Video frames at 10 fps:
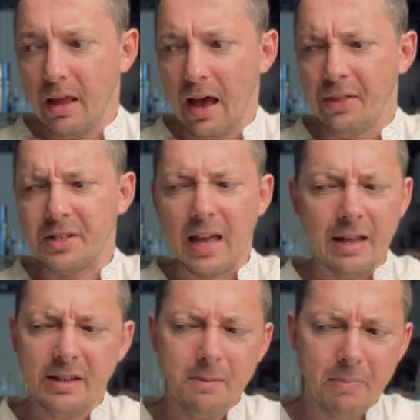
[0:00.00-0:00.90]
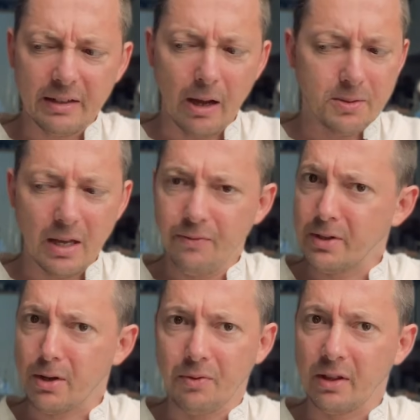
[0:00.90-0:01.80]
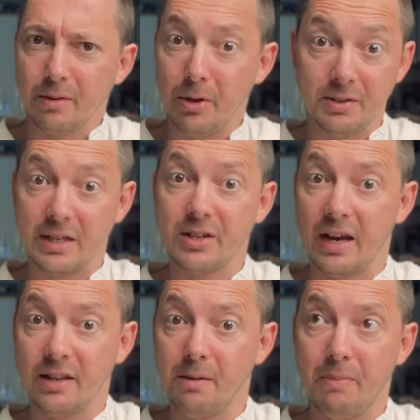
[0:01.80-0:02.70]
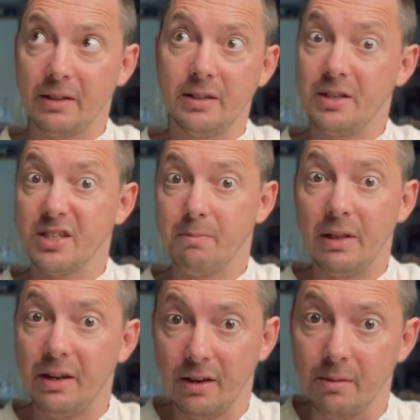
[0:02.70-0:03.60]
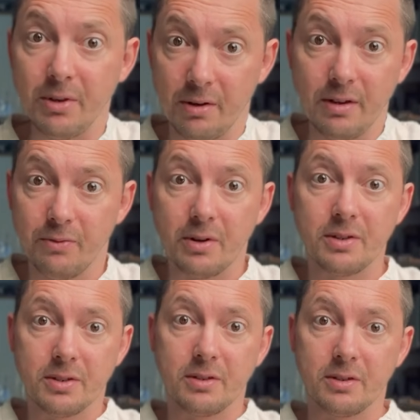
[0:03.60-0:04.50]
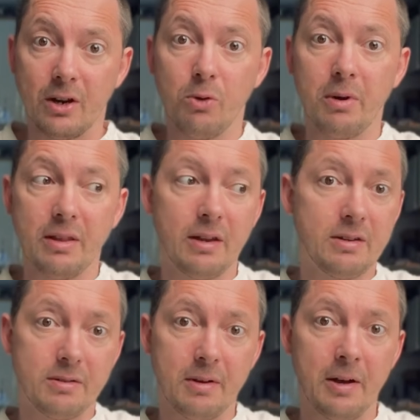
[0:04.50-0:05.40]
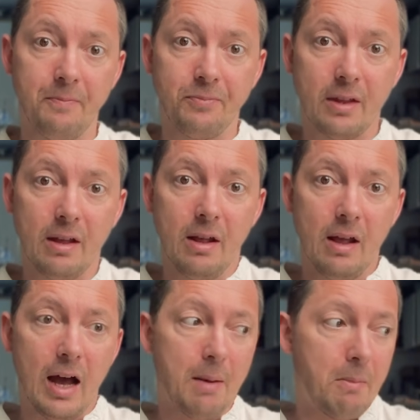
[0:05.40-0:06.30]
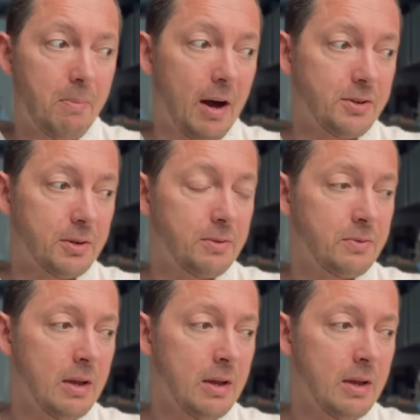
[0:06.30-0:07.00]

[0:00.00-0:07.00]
And that has had an impact outside the philosophical community. It's actually had an impact in the disability community, for instance, globally, that I'm part of.